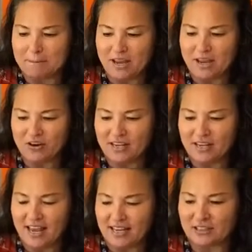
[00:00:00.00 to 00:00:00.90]

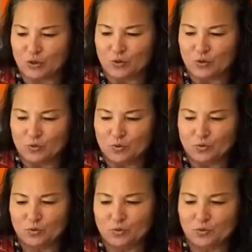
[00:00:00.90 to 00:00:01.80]
marionettes.
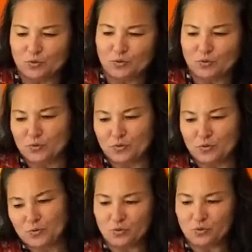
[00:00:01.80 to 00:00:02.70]
Do, do, do, do,
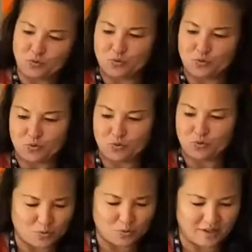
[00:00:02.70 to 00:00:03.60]
do, do,
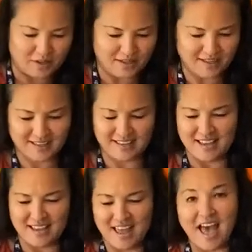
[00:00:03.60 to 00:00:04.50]
do. That's pretty
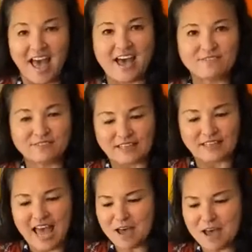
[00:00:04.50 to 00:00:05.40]
cool. And
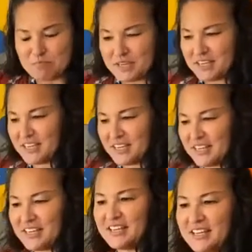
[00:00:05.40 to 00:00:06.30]

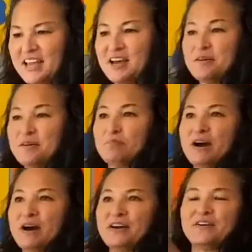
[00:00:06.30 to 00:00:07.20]
flapping
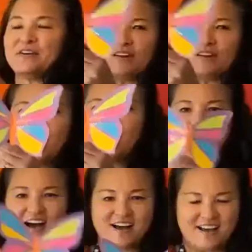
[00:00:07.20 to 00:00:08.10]
butterflies.
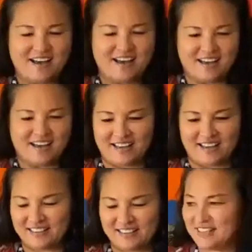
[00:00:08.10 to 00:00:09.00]

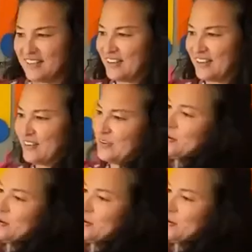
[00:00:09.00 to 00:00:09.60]
Wow.